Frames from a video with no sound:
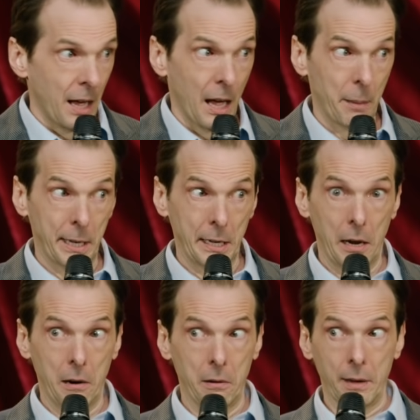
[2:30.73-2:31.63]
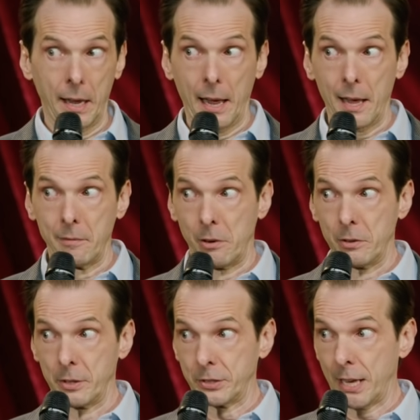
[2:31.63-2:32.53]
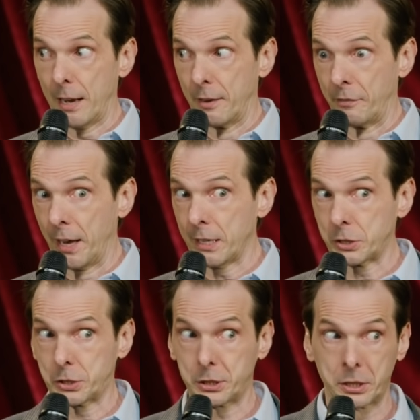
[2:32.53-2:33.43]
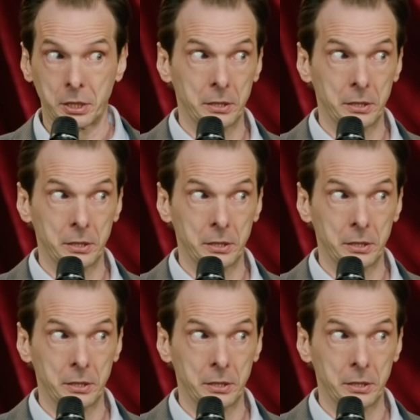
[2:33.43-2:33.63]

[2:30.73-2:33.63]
I mean, I already have all the side effects.